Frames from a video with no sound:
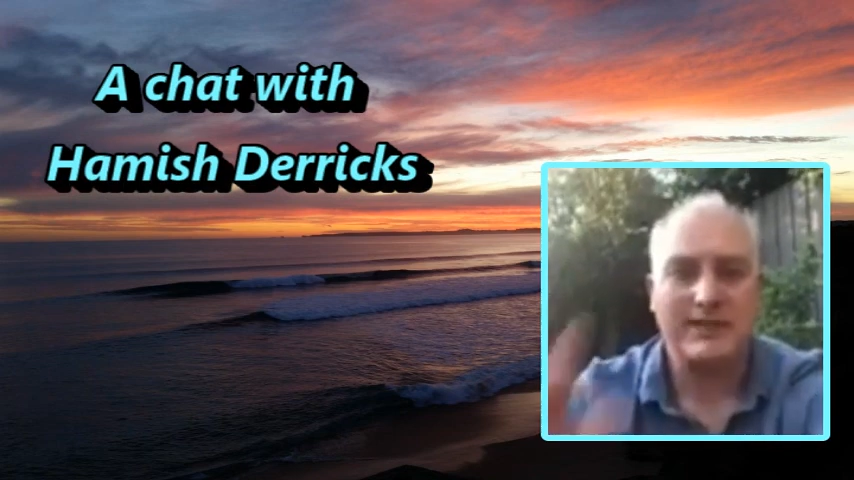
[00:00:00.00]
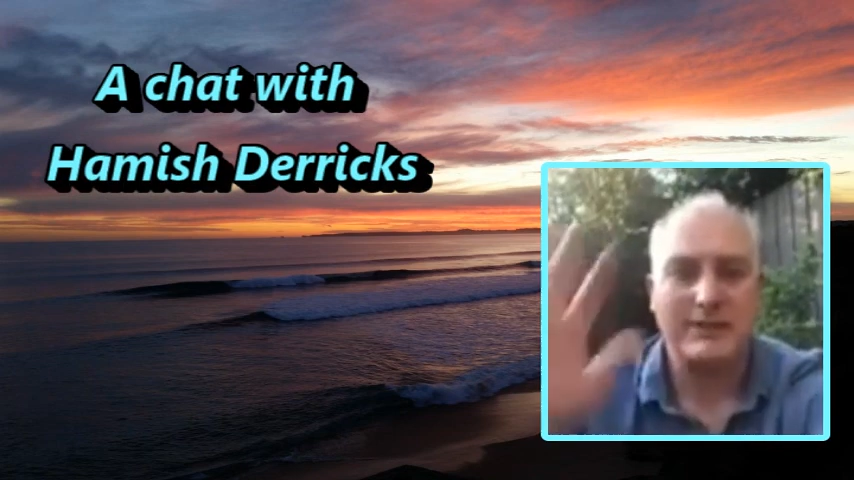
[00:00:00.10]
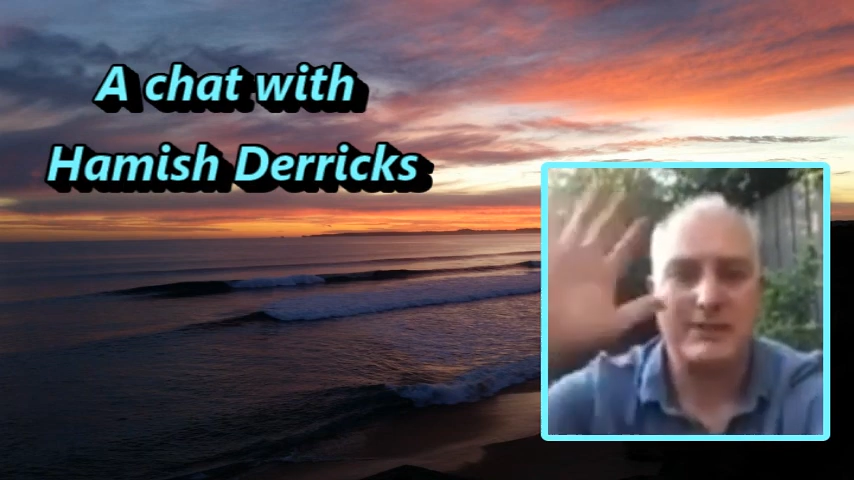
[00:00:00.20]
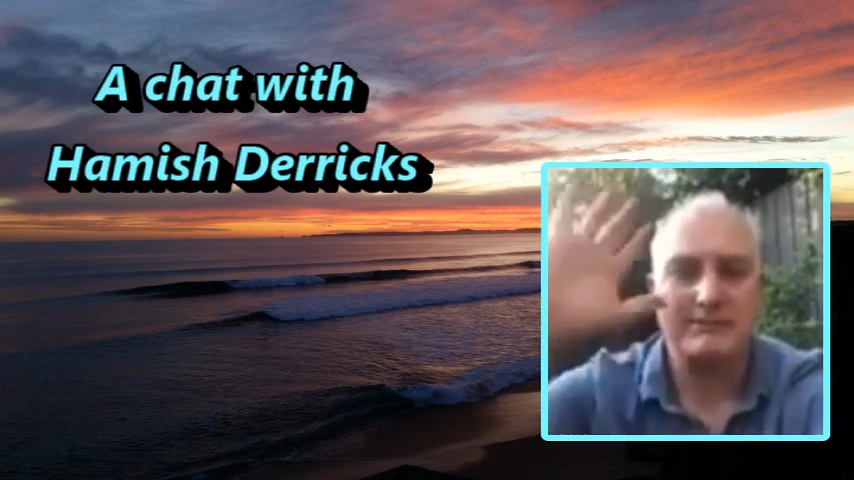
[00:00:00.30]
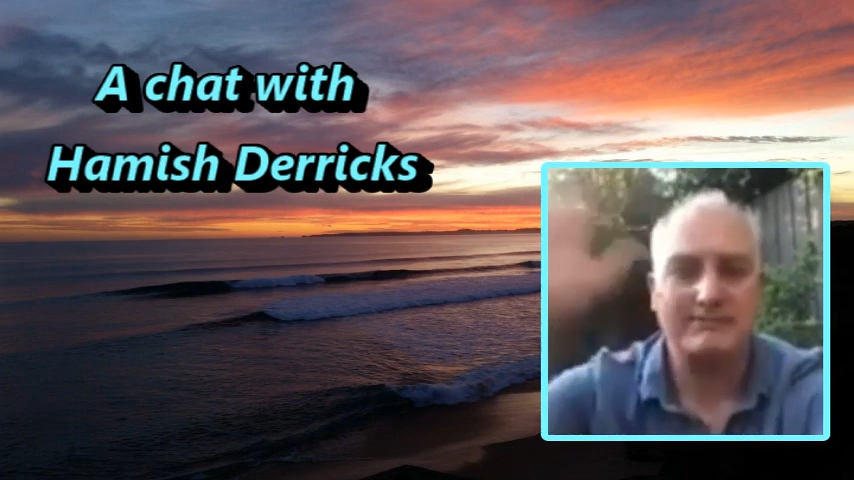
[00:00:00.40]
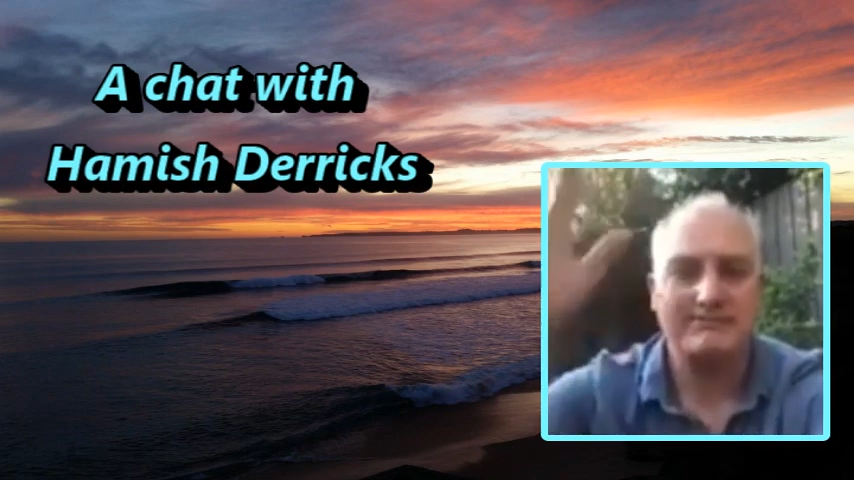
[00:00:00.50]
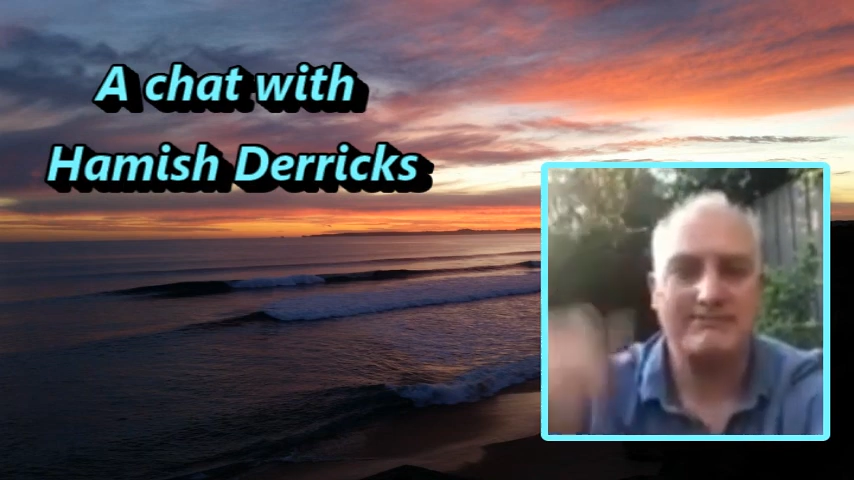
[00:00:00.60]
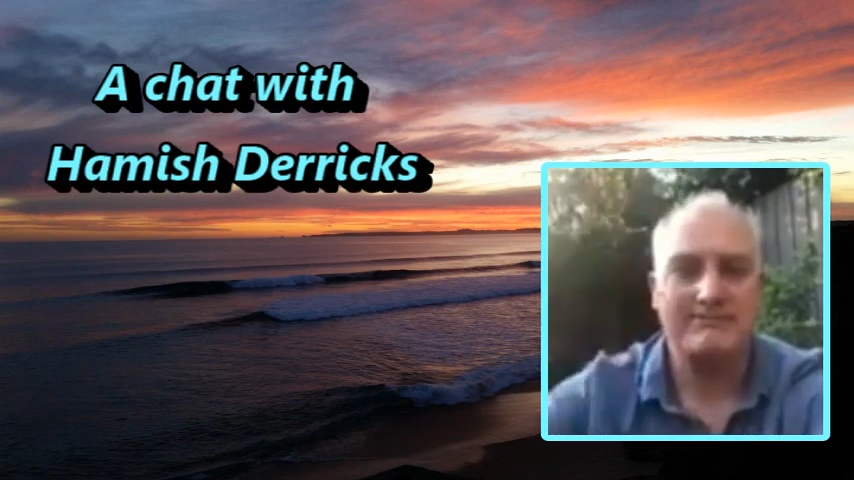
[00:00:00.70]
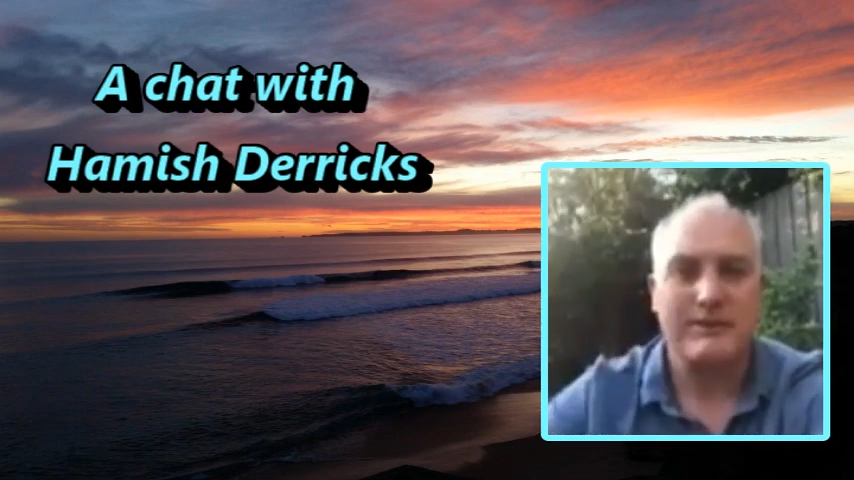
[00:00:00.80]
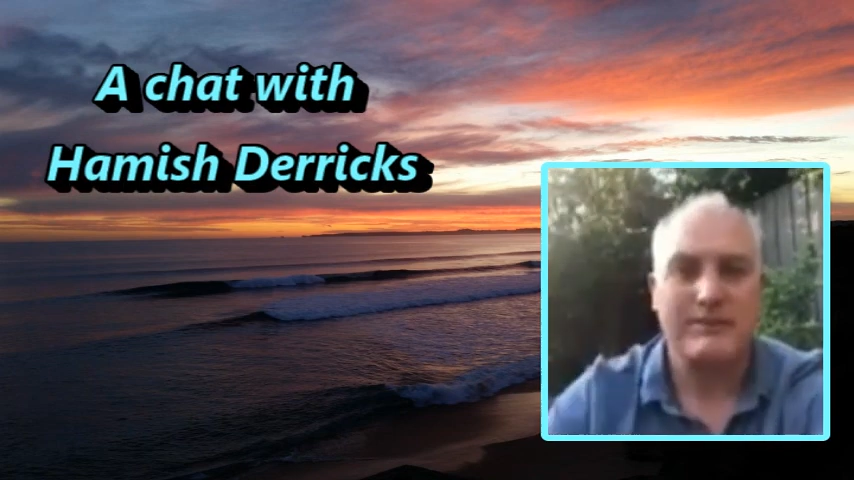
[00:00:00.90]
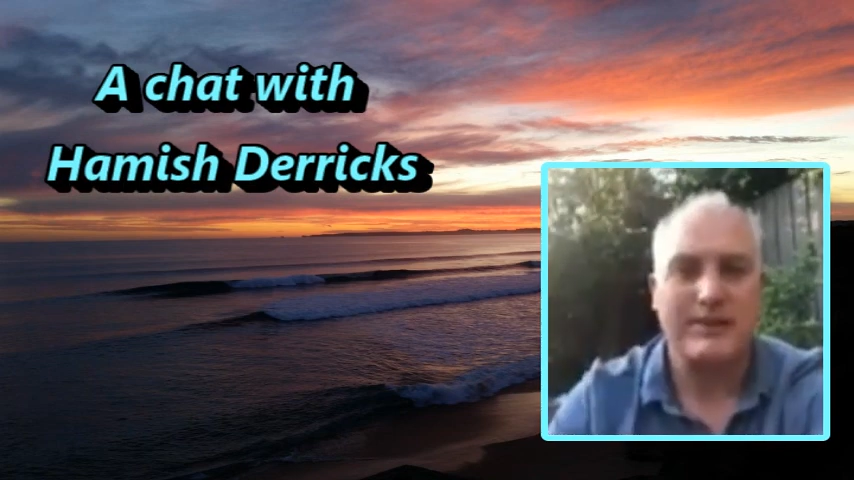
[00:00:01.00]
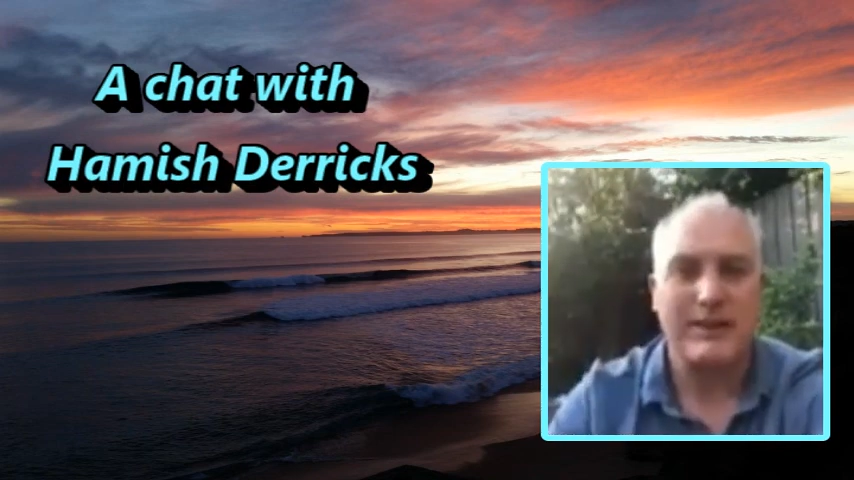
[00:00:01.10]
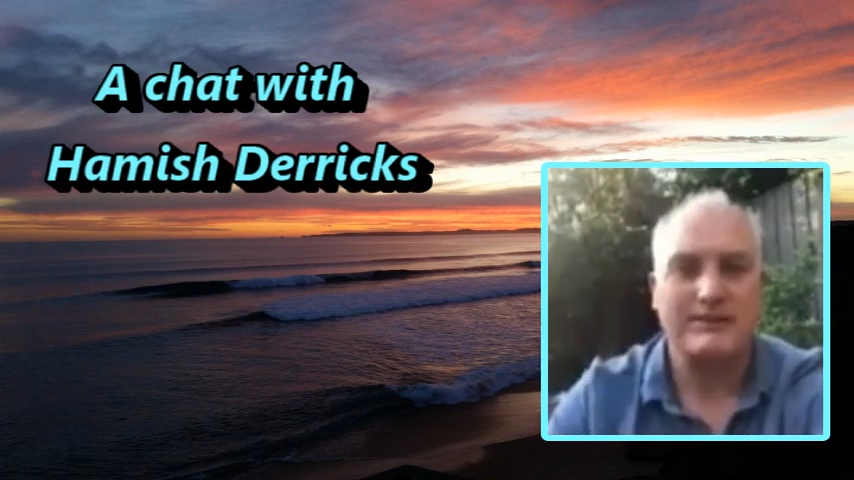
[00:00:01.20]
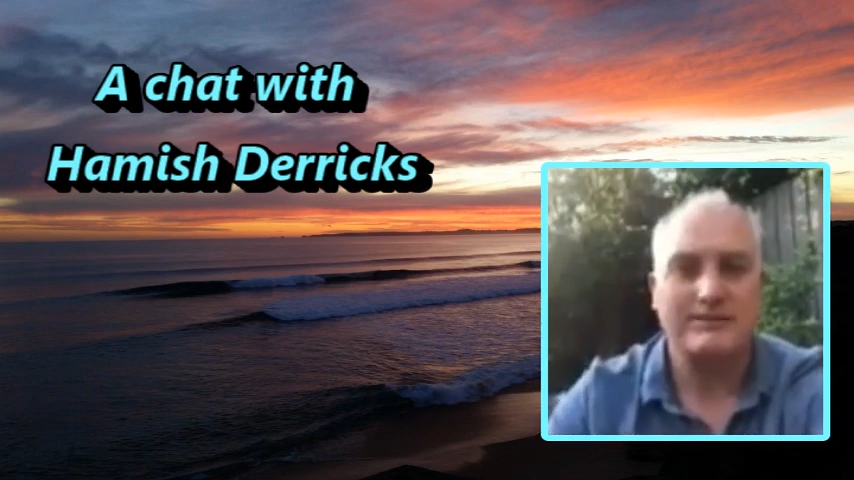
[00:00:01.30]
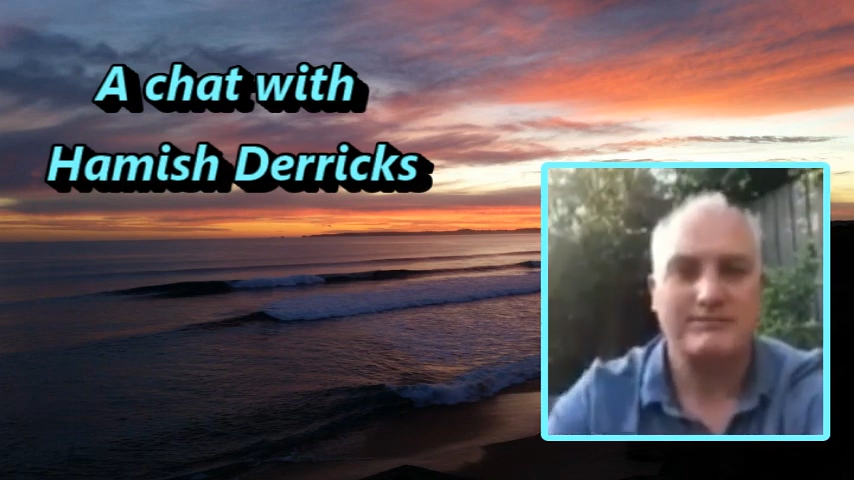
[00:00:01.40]
Anyway, bye for
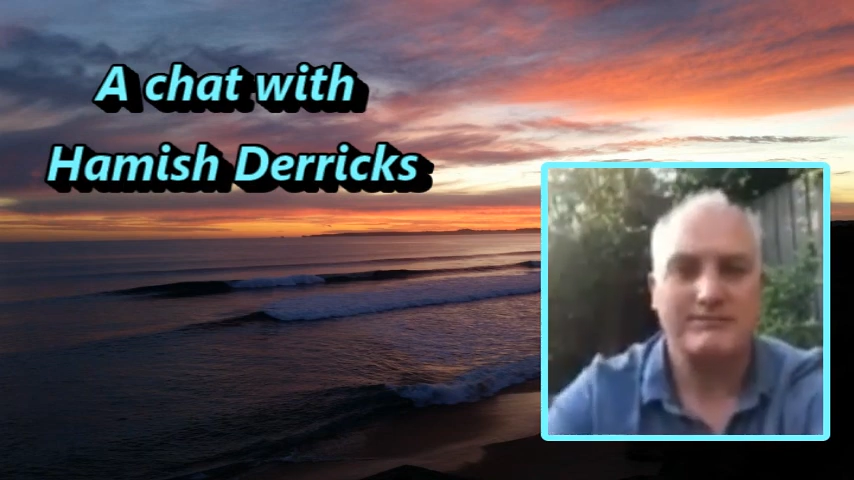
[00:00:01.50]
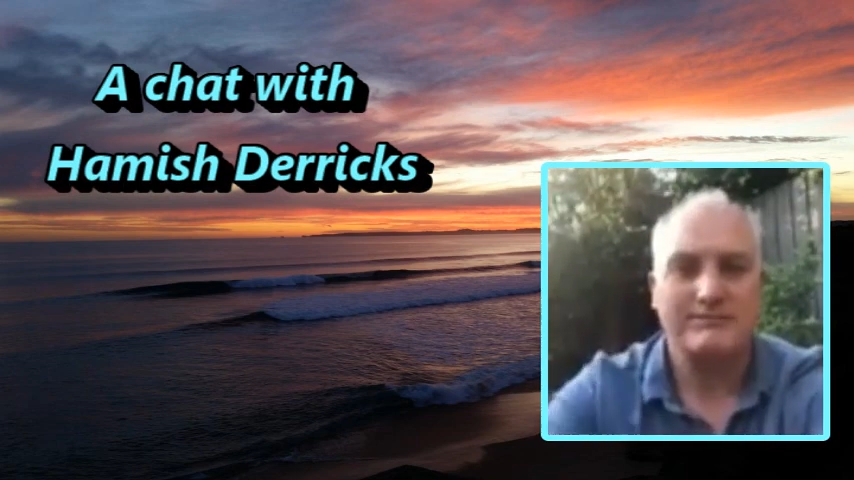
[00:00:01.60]
now.